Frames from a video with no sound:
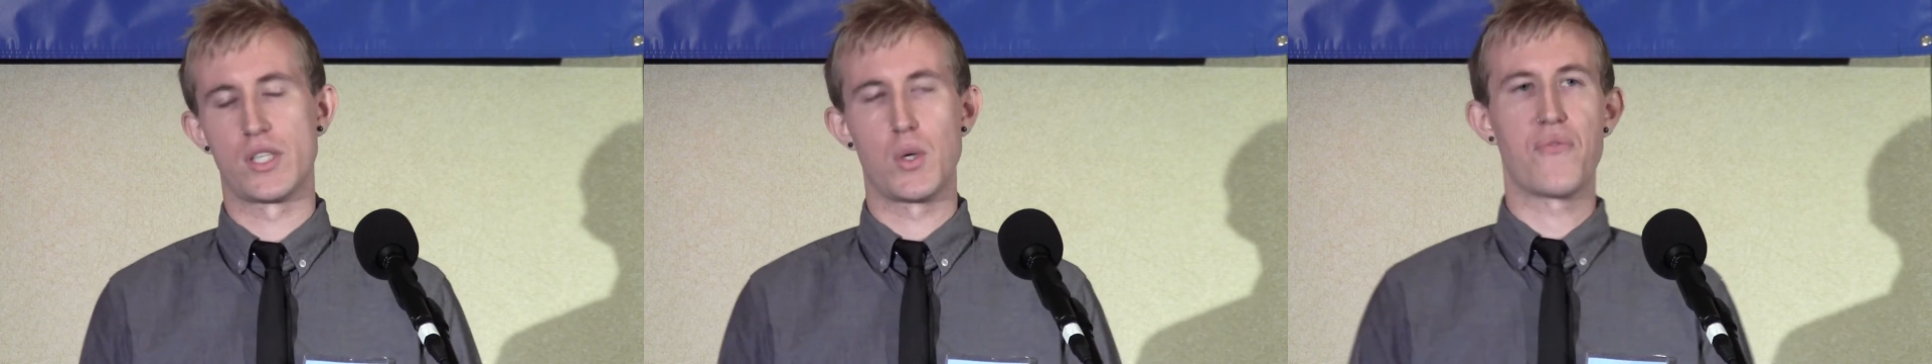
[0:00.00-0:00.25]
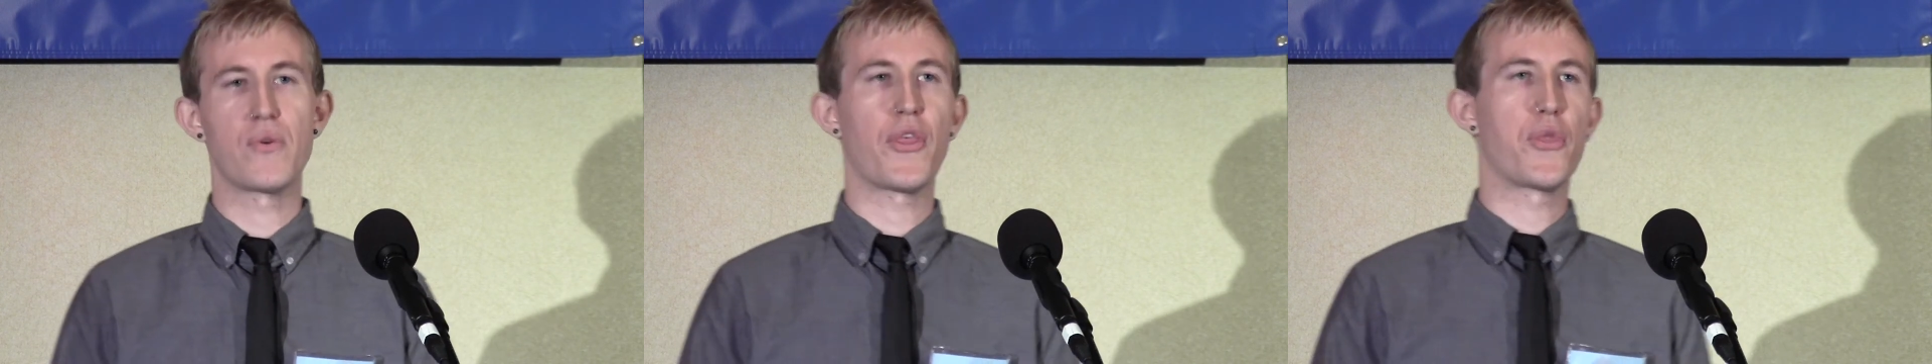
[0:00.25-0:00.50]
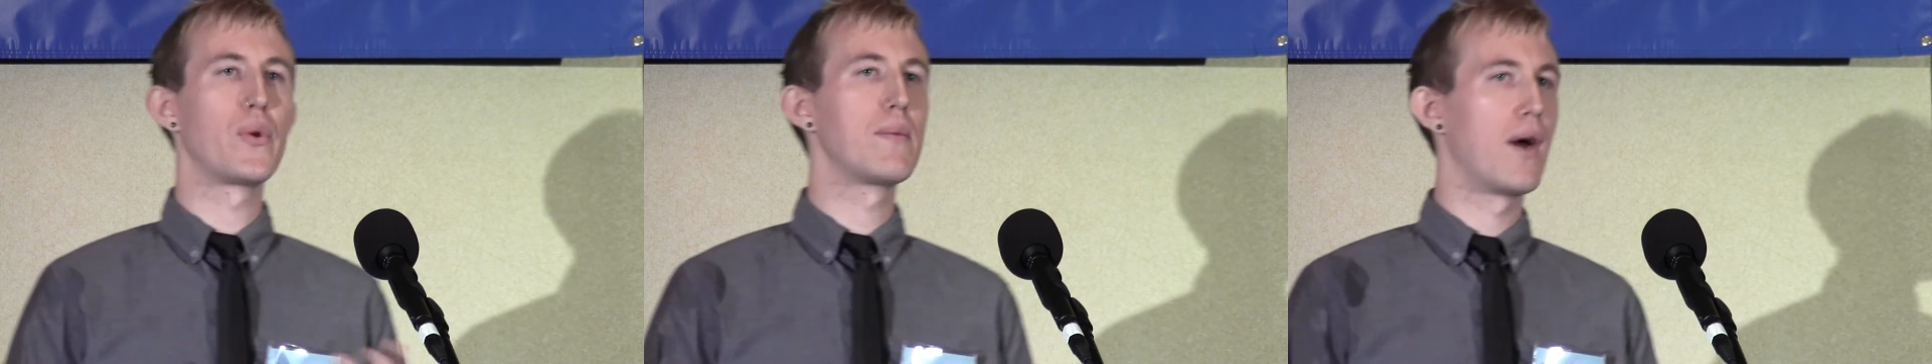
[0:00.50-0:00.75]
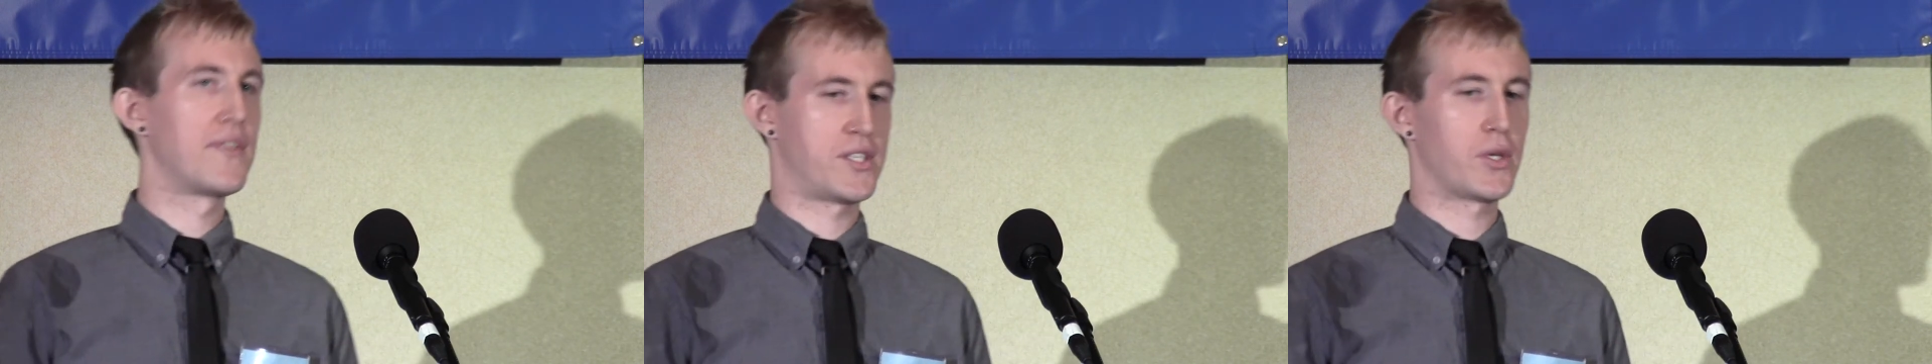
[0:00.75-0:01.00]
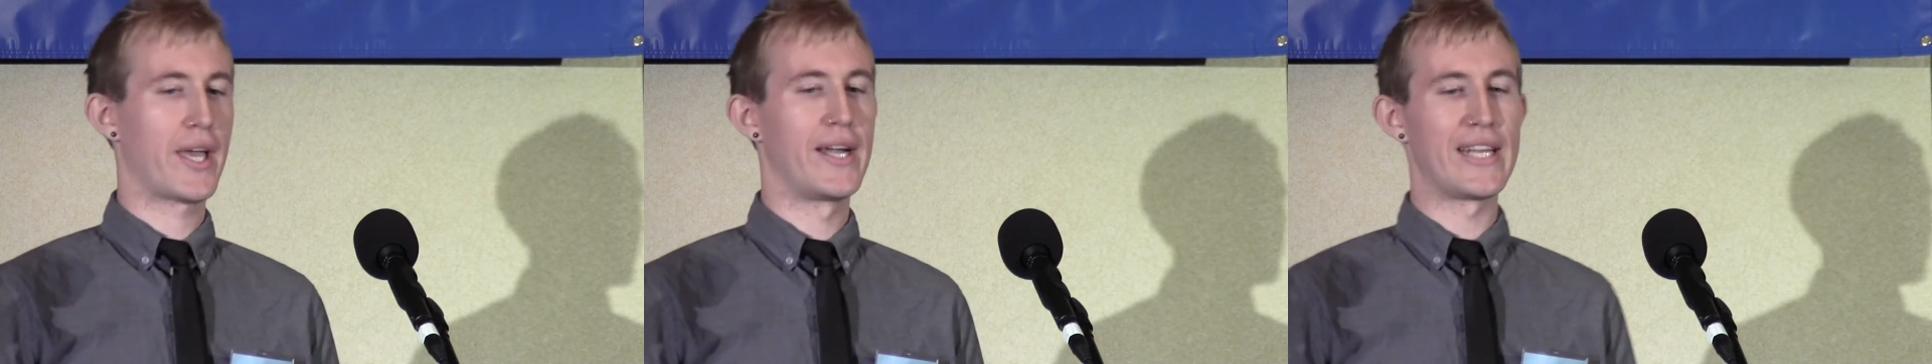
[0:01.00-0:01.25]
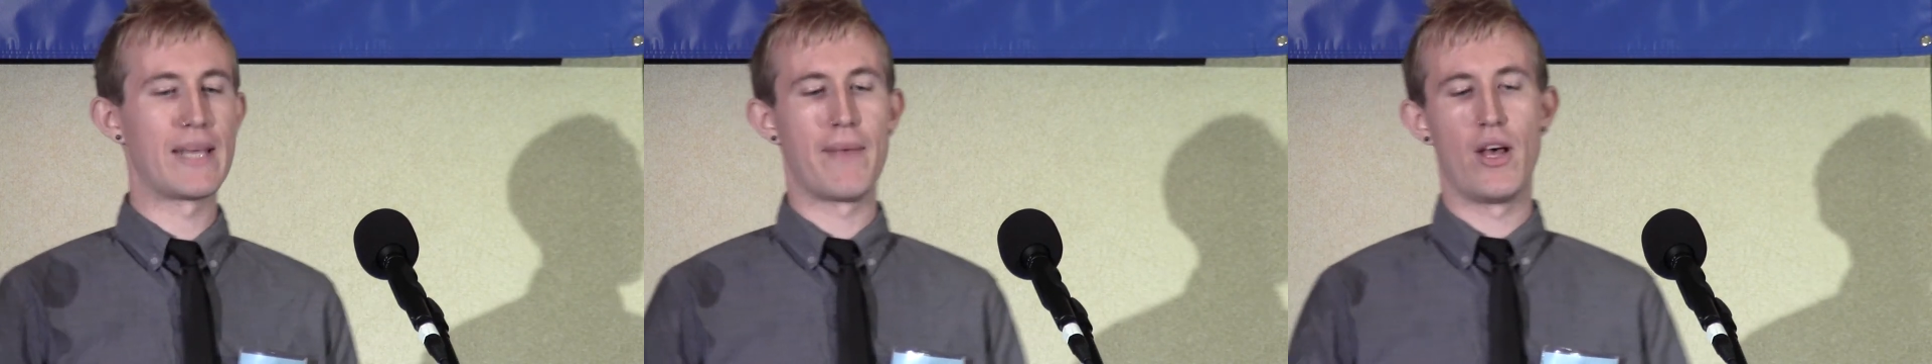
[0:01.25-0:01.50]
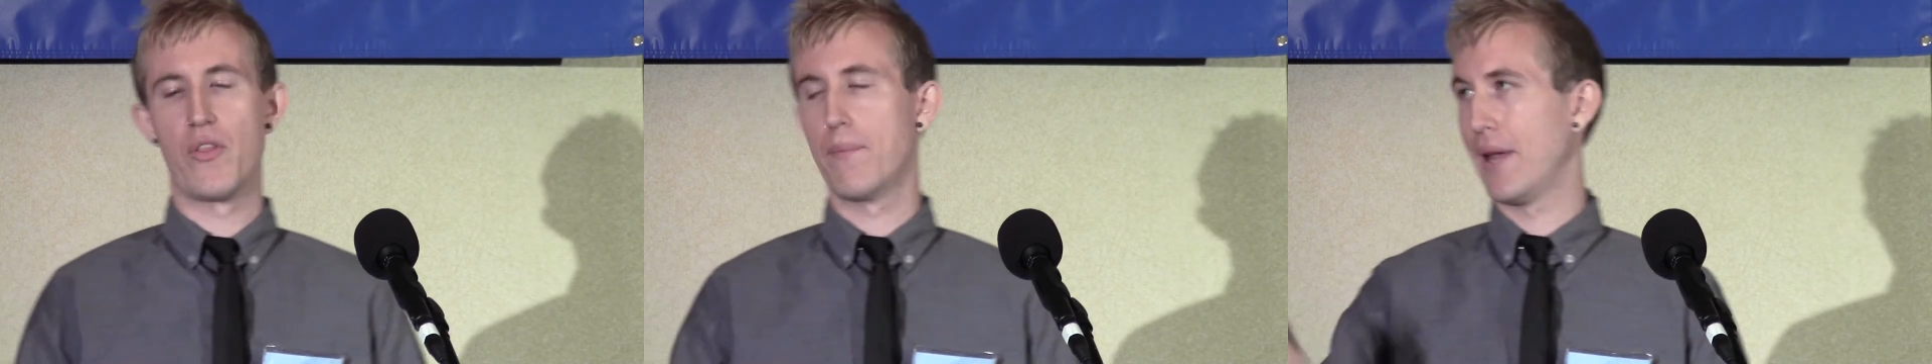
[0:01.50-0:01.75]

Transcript: So every three months they'll get an email that